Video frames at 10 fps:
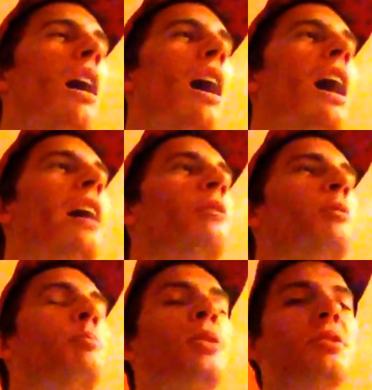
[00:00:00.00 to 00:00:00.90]
I
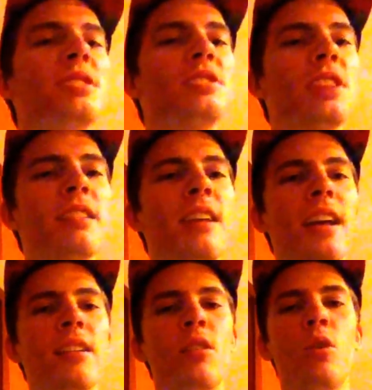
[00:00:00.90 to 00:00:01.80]
would personally say
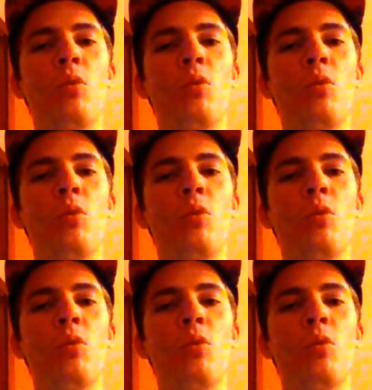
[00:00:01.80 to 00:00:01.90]
that